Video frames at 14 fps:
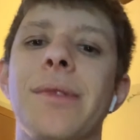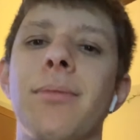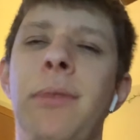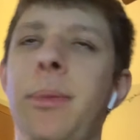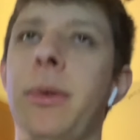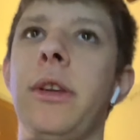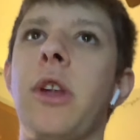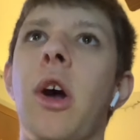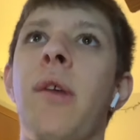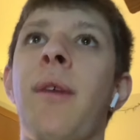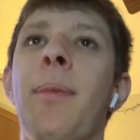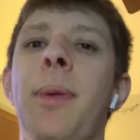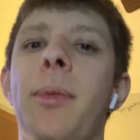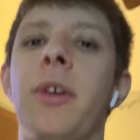People know
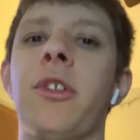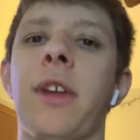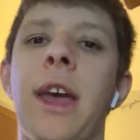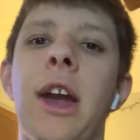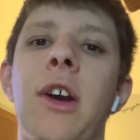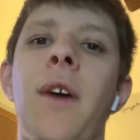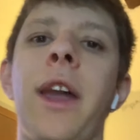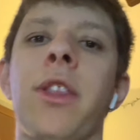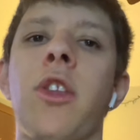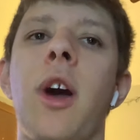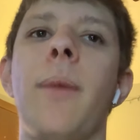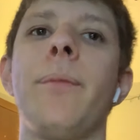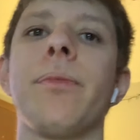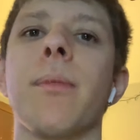that people in Chicago liked
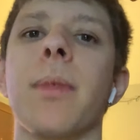him.